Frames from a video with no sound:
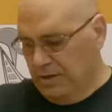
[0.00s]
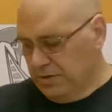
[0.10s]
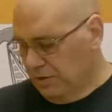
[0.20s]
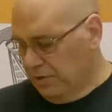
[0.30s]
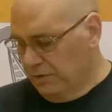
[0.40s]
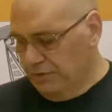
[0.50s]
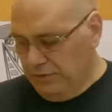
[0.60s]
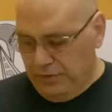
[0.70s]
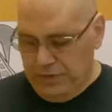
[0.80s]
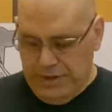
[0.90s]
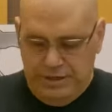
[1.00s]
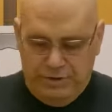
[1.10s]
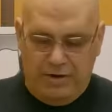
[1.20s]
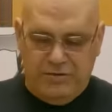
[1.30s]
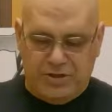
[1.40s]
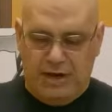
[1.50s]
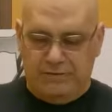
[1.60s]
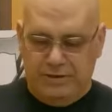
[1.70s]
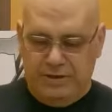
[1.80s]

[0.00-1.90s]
So for the drive shaft,